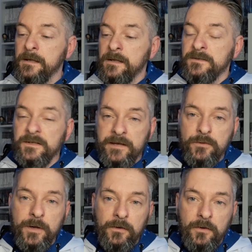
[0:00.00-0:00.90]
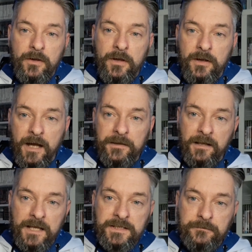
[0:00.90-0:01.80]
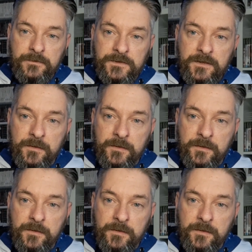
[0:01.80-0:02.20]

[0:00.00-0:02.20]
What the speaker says: So let's have a quick look at The Last of Us